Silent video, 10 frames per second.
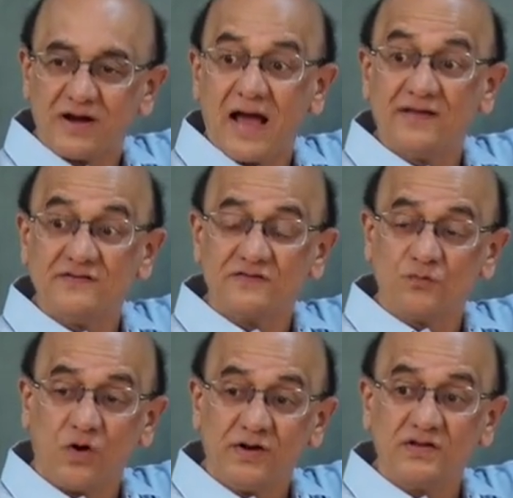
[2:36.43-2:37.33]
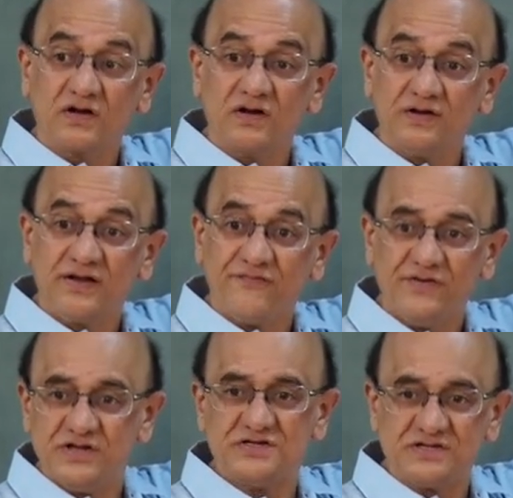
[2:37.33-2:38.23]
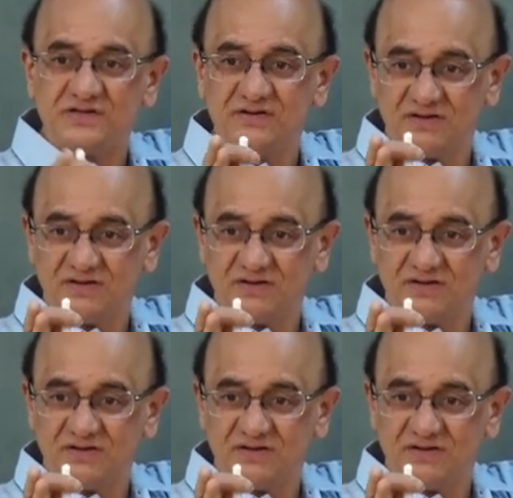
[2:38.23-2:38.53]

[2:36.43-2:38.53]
I just want the definition.